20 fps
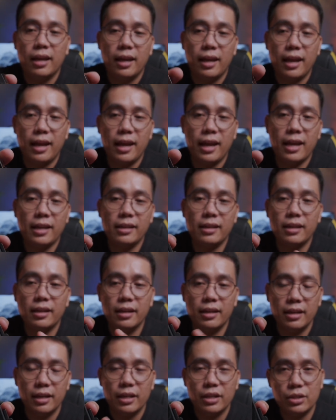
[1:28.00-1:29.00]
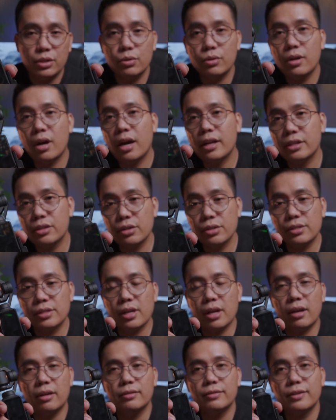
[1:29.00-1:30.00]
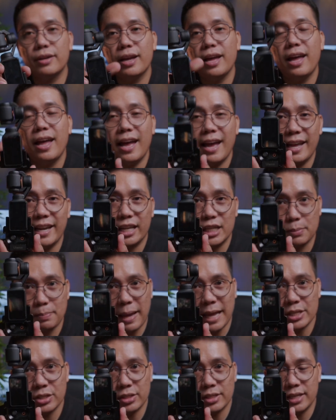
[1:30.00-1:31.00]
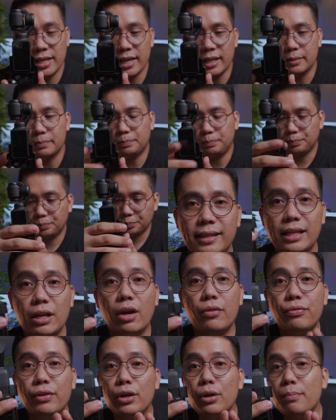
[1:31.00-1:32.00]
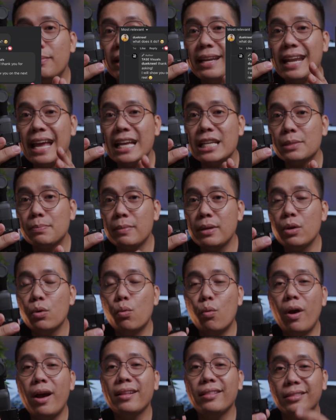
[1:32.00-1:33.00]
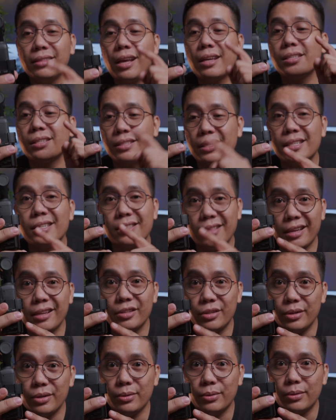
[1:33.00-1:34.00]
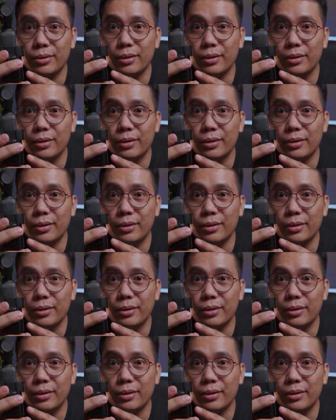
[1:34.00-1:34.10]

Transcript: and you got yourself an expansion kit. Now, a friend of mine asked me, what does this thing do?